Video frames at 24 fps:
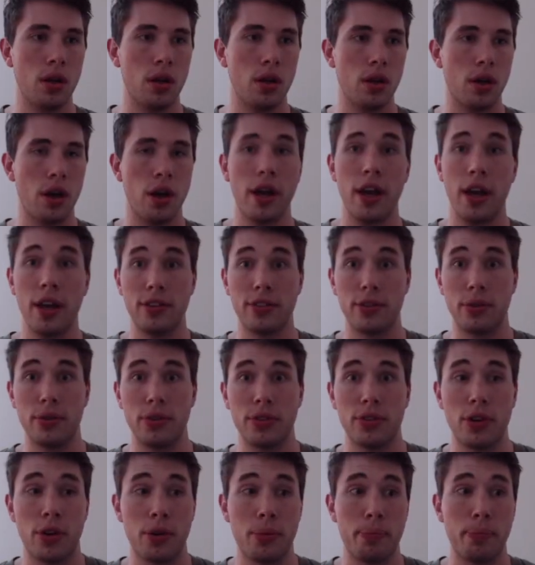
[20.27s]
Okay, so we've just
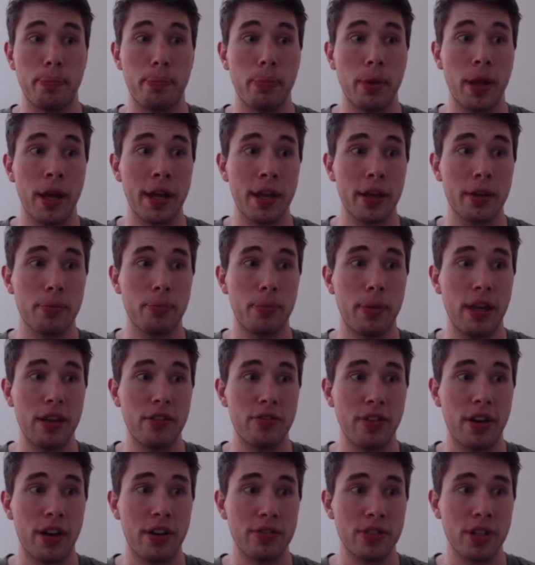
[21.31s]
got a blank
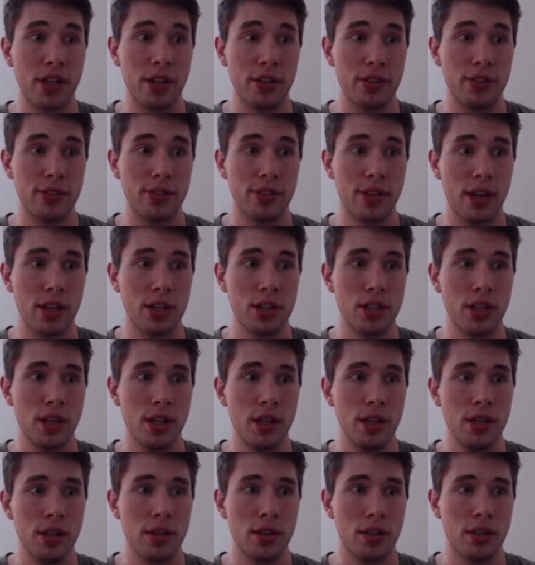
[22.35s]
P5.js sketch here.
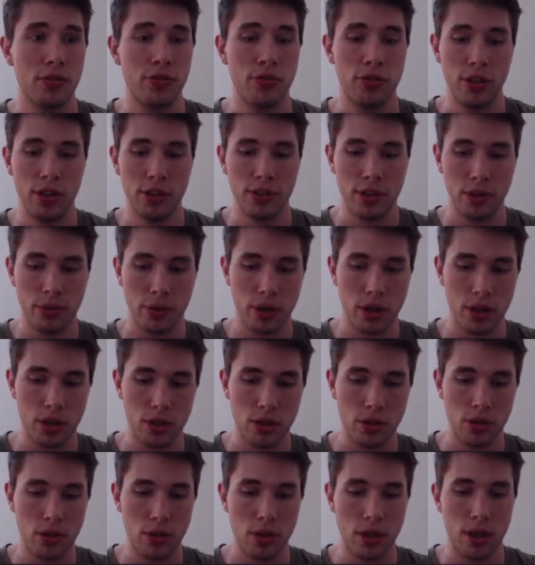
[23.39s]
The first thing we're going
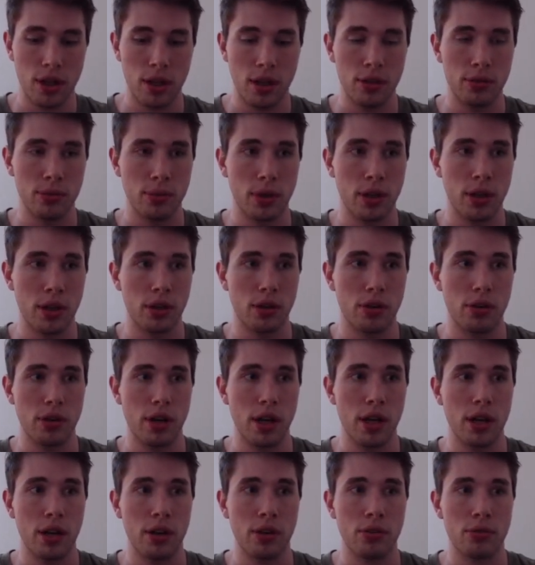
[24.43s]
to do is we're going to create
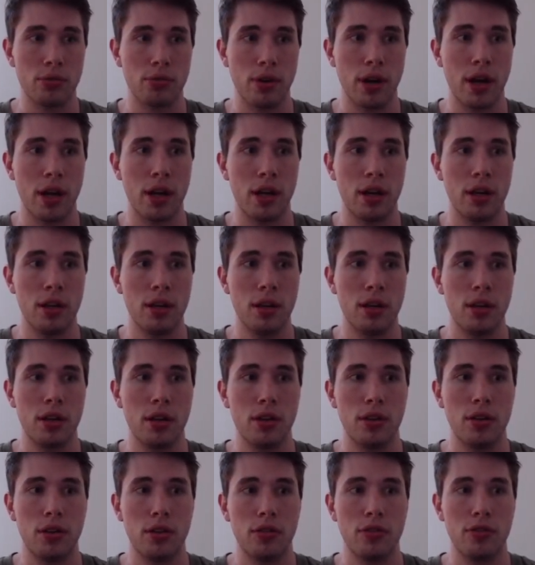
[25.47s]
an array
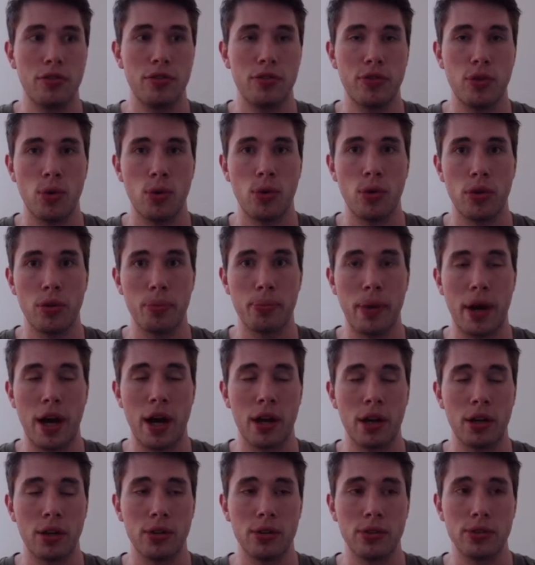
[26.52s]
for the
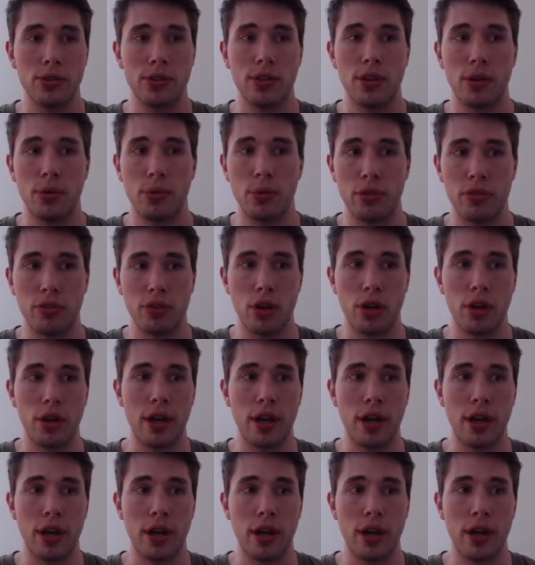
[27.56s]
particles that we've got.